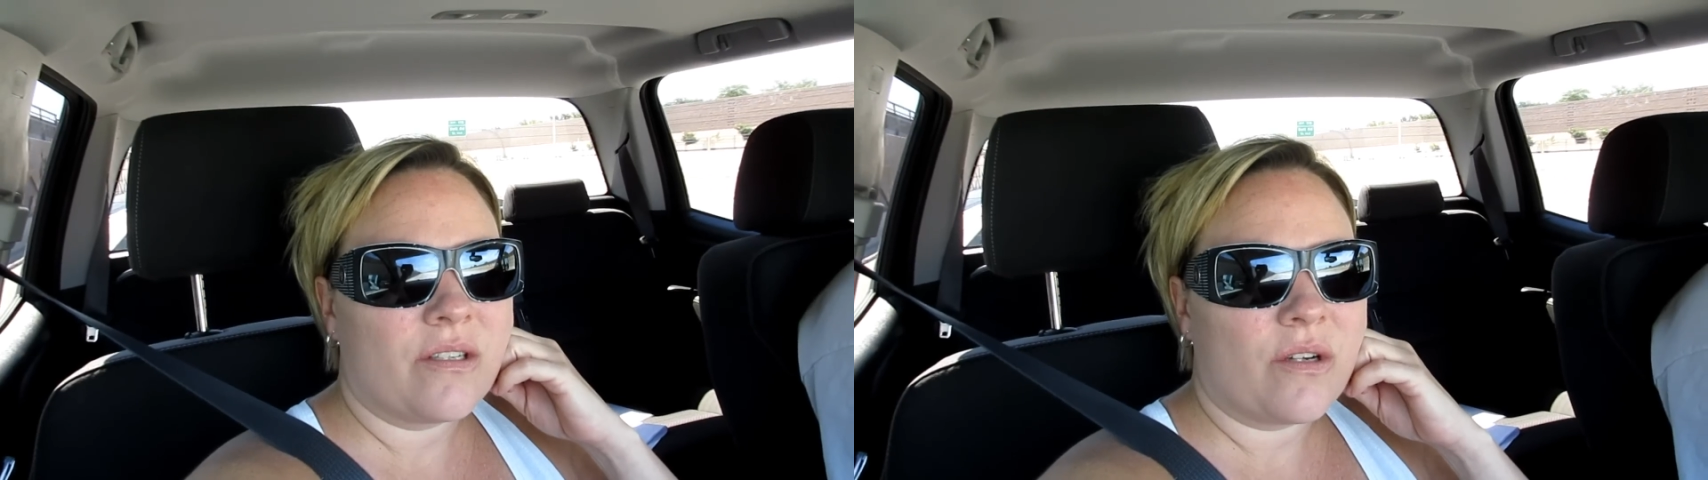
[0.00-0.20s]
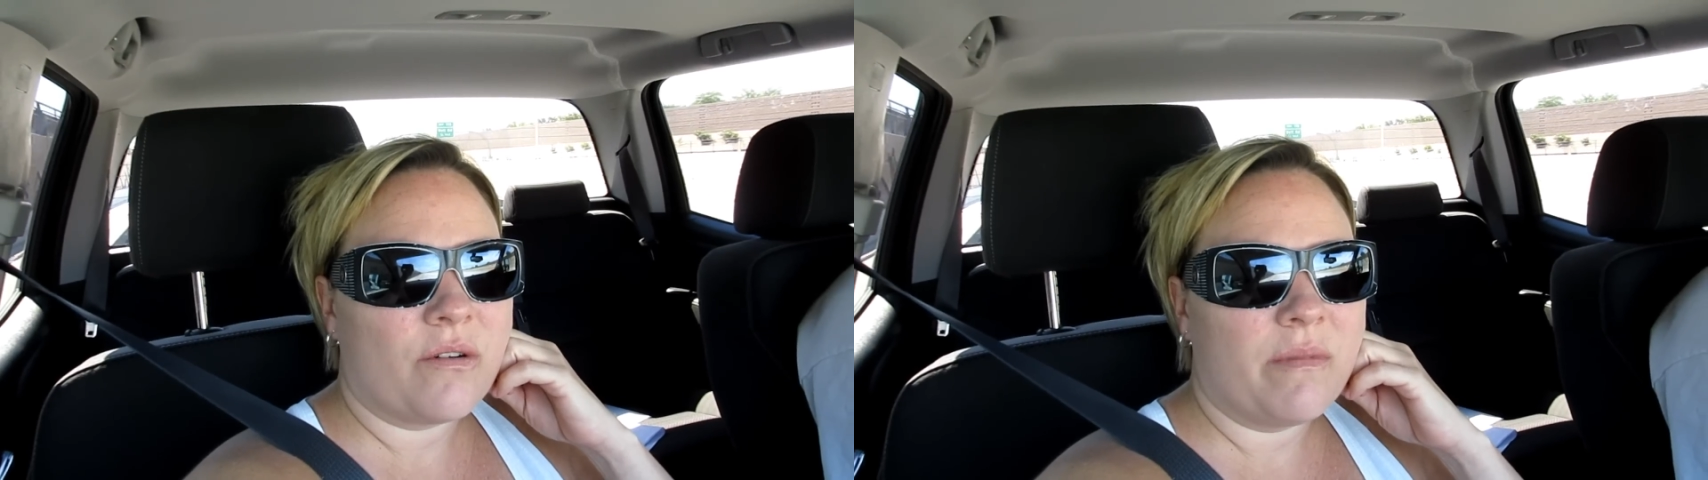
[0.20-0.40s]

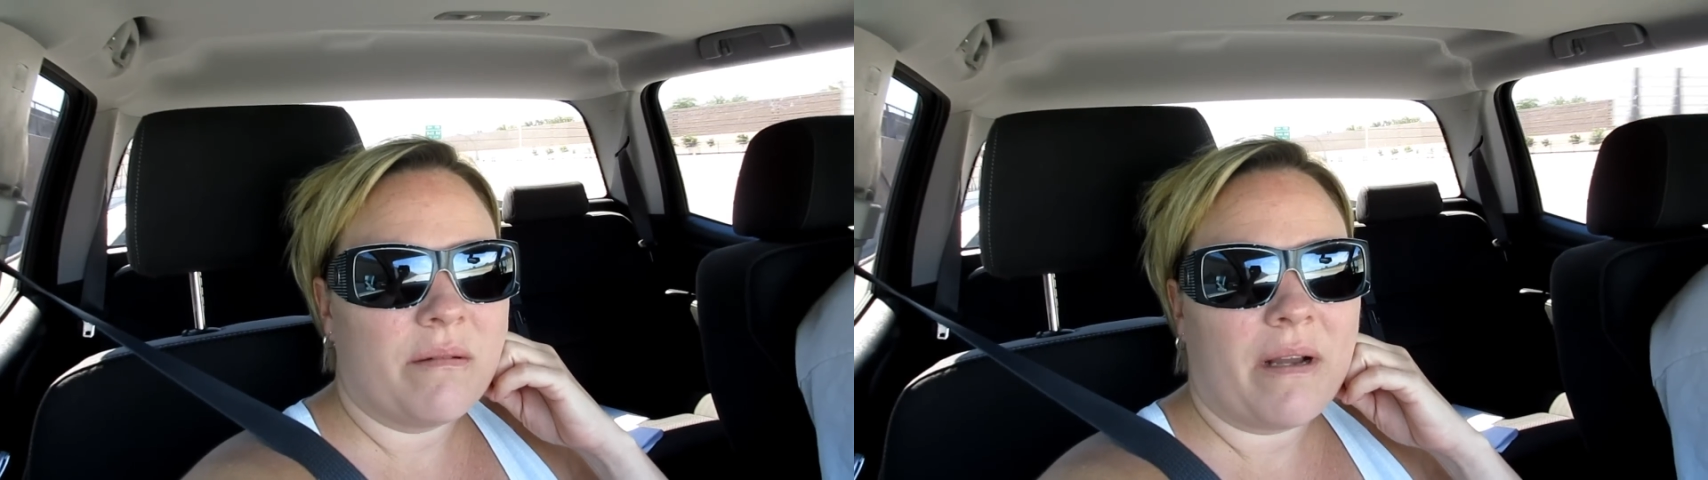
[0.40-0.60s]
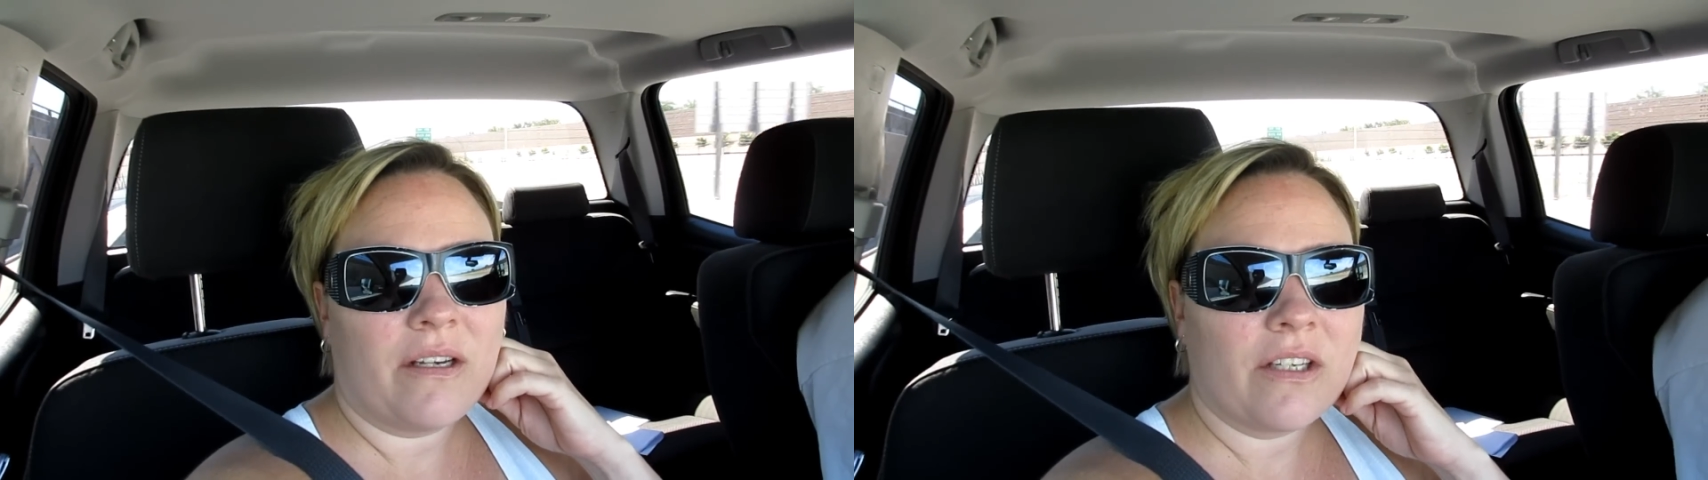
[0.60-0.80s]
so me
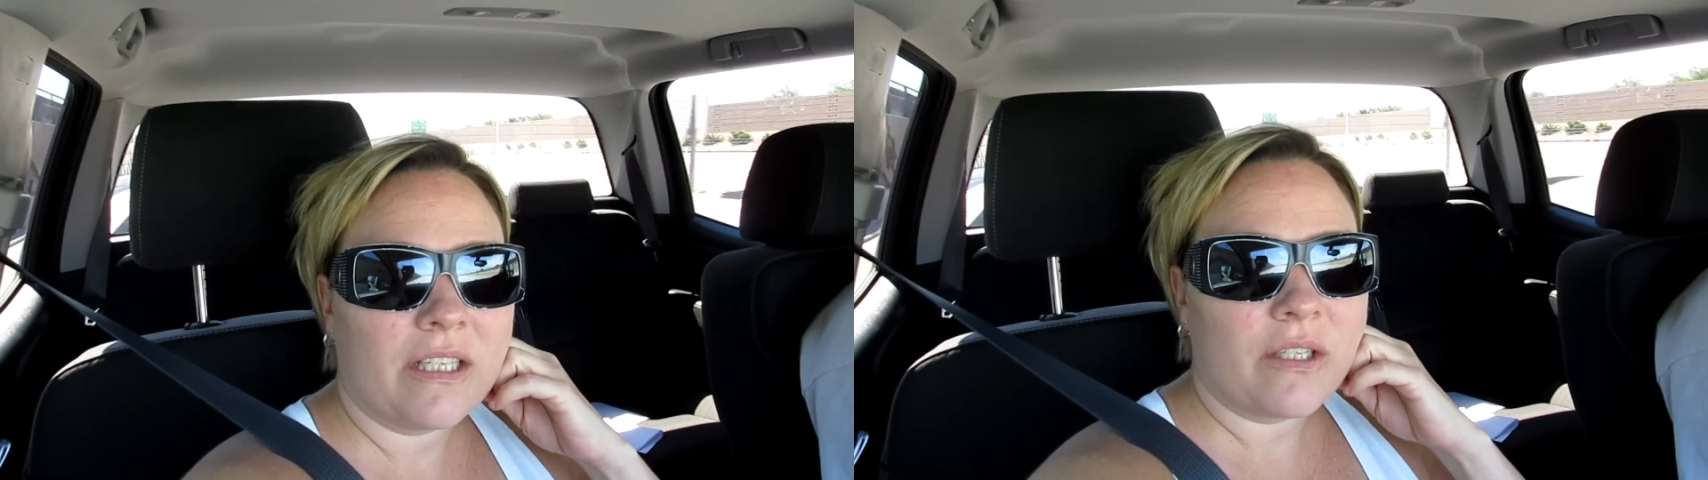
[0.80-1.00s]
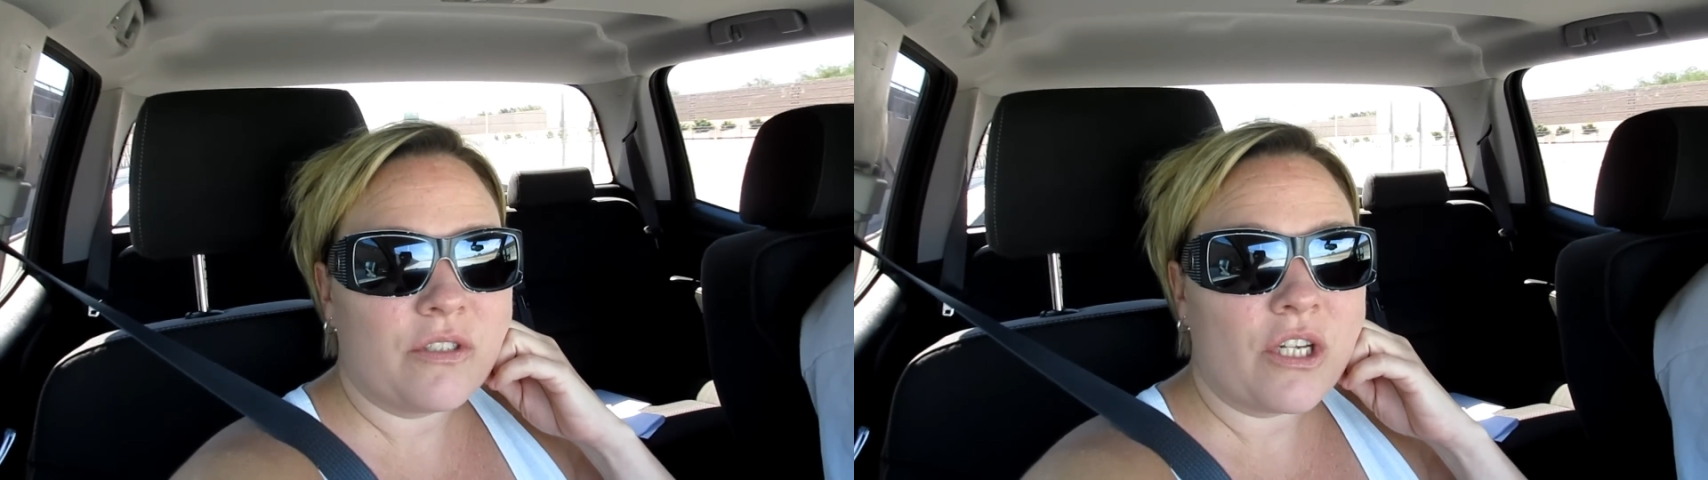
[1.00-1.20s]
and Mike are
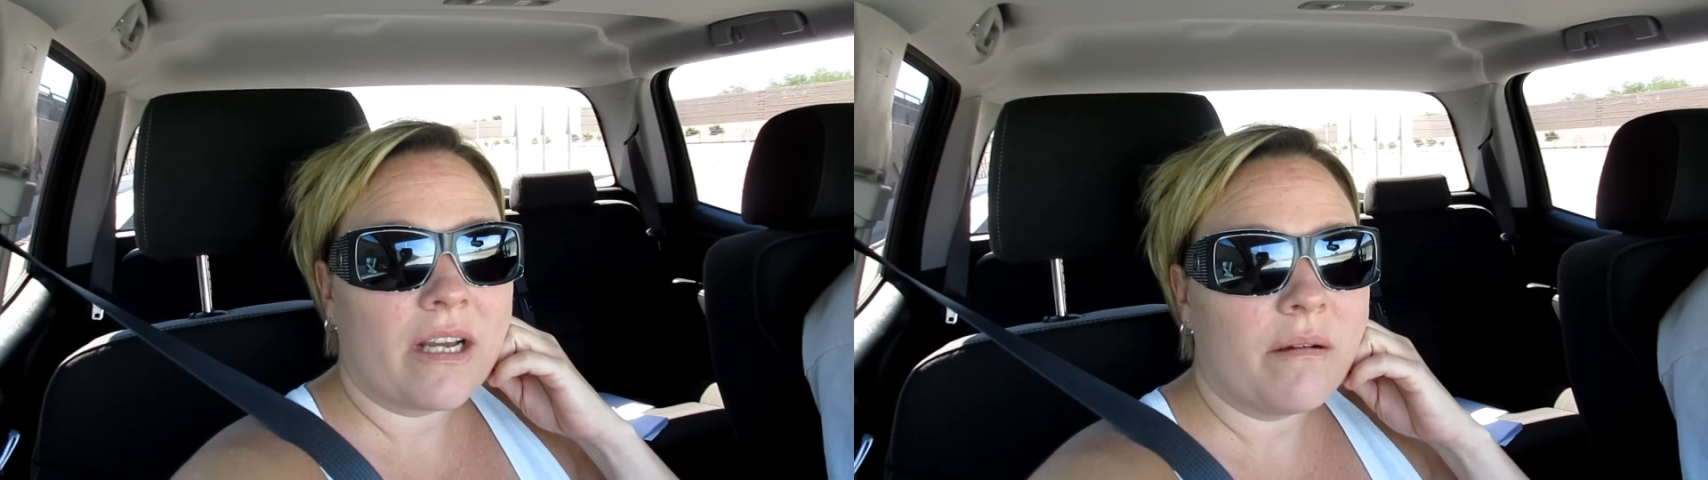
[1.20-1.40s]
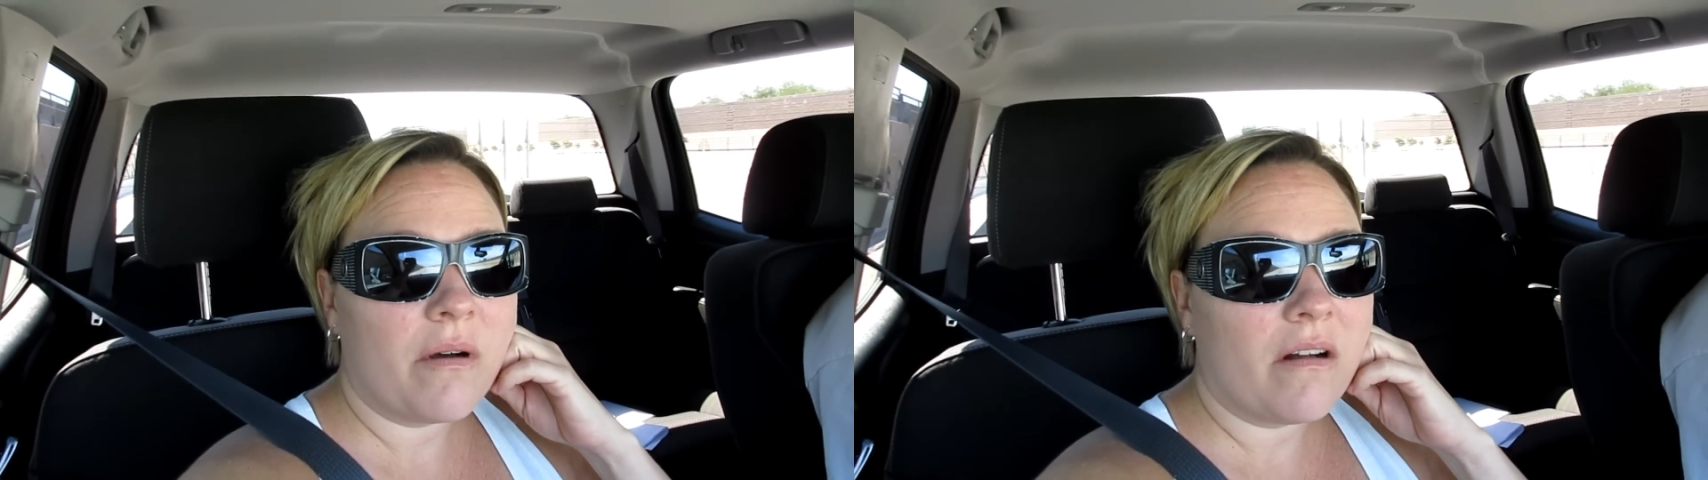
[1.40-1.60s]
going to go
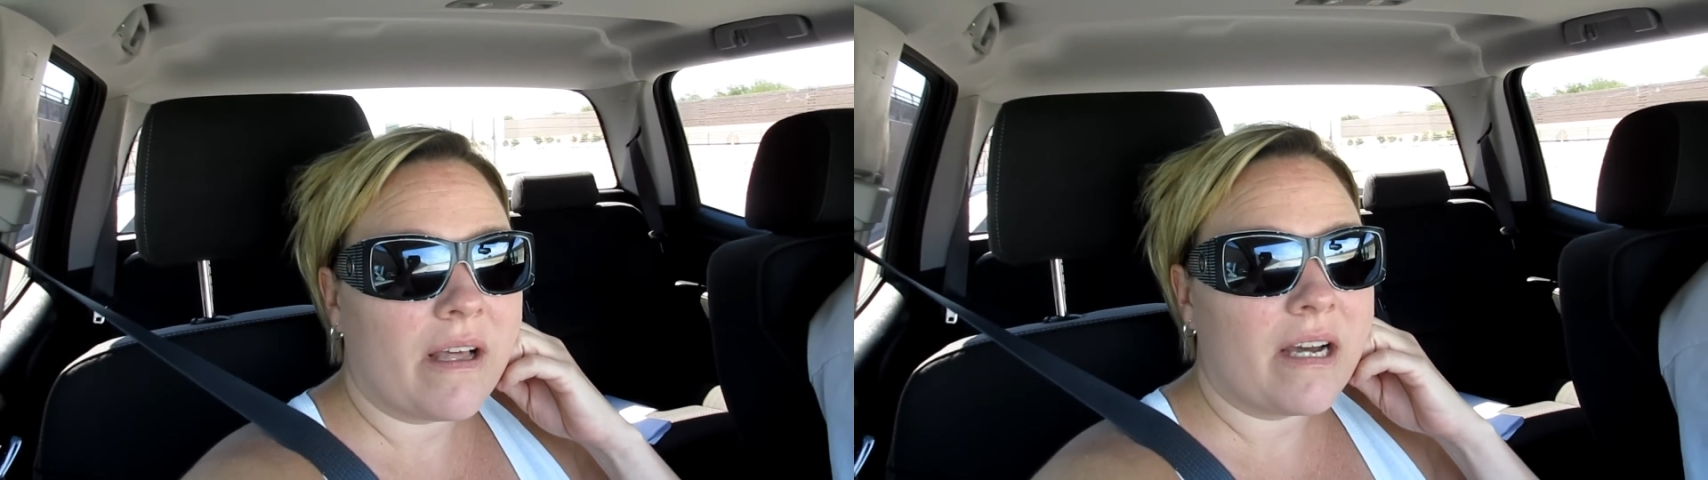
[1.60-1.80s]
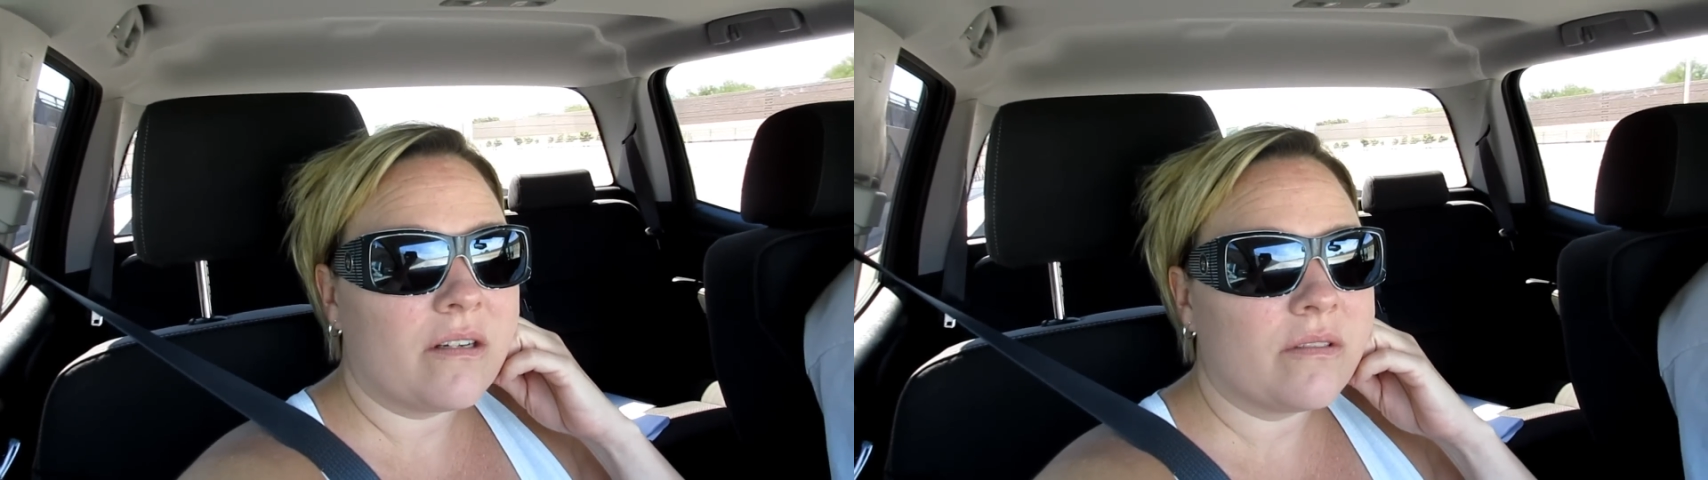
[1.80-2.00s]
check them all
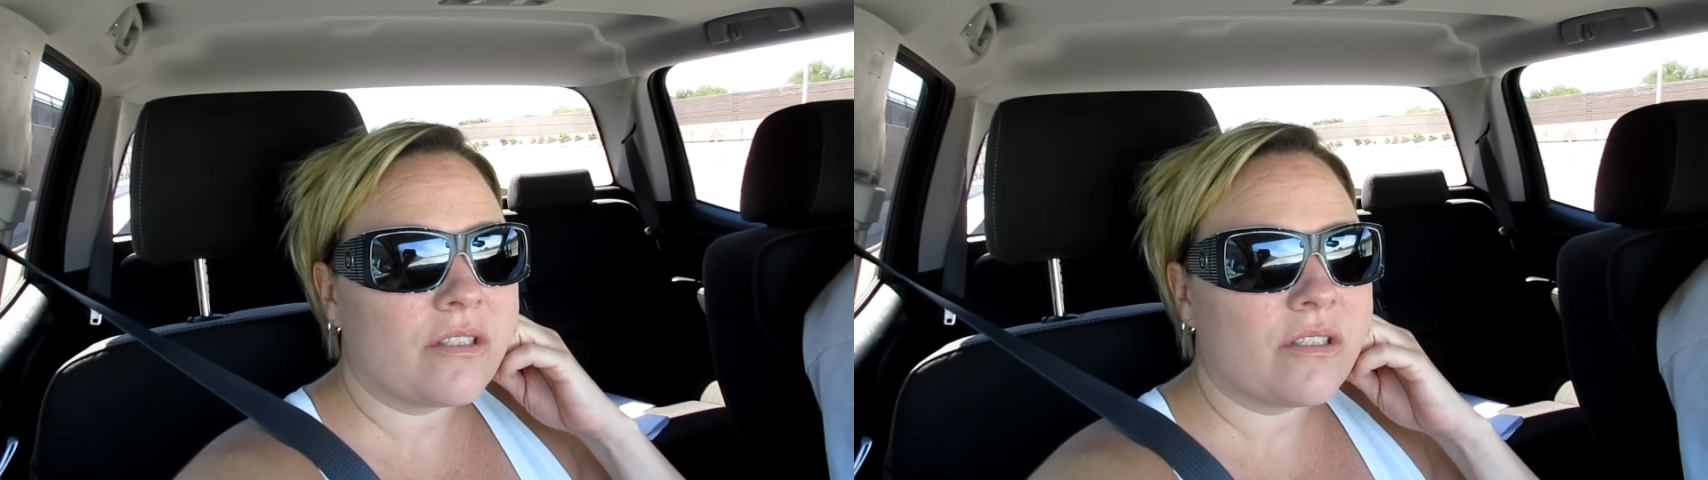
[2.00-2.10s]
out,